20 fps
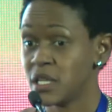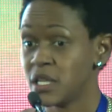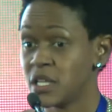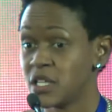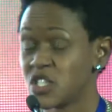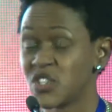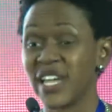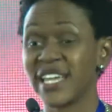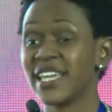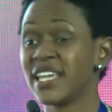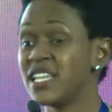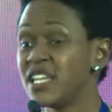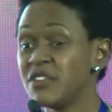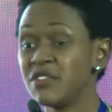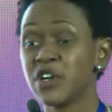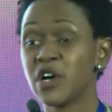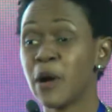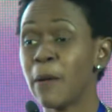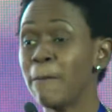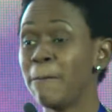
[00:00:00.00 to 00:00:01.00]
so I can
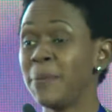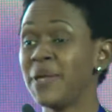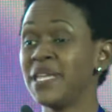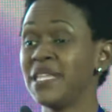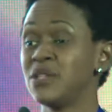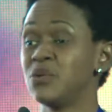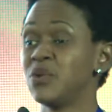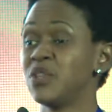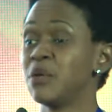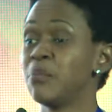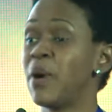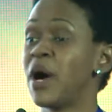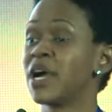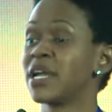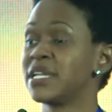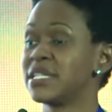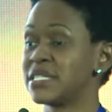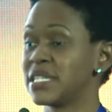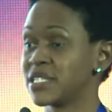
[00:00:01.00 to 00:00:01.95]
never compete with the pockets